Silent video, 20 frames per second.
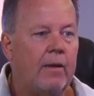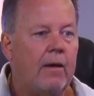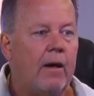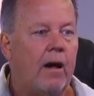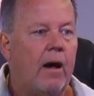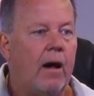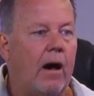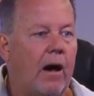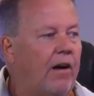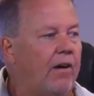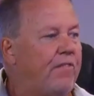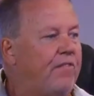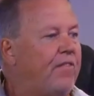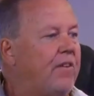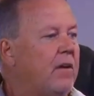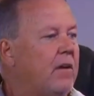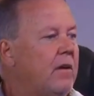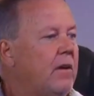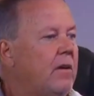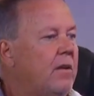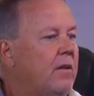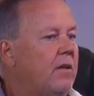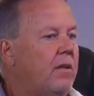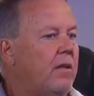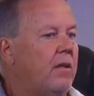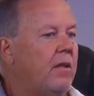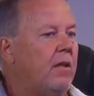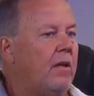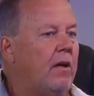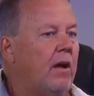of
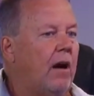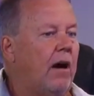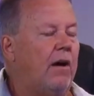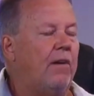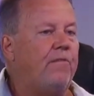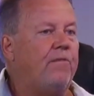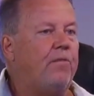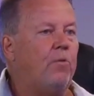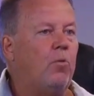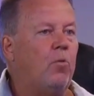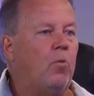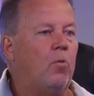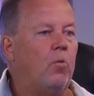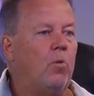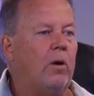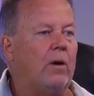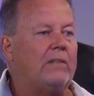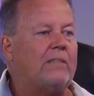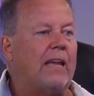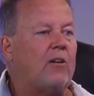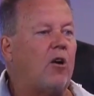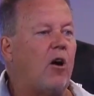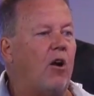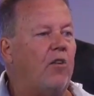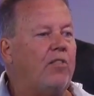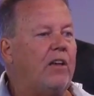what they call the